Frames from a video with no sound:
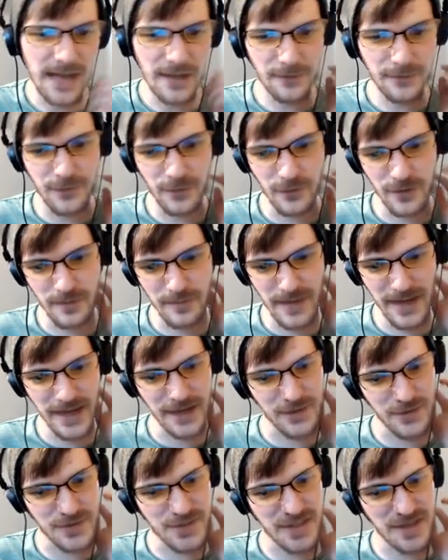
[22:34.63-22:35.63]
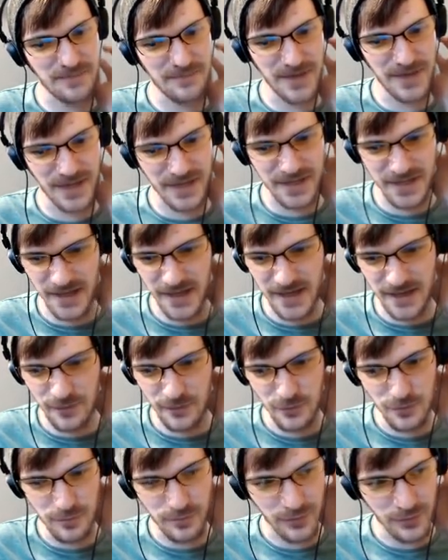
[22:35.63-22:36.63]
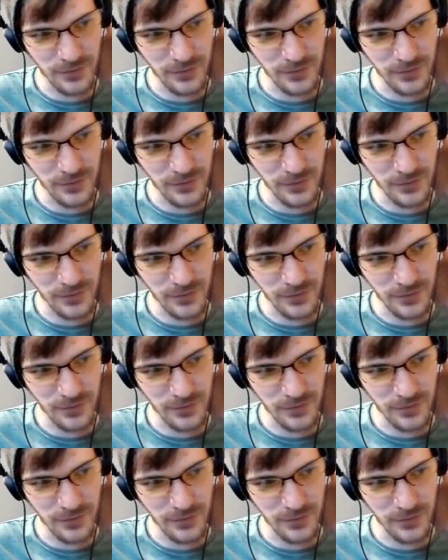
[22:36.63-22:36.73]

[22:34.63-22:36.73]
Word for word: Alfa Romeo sent me a car. Oh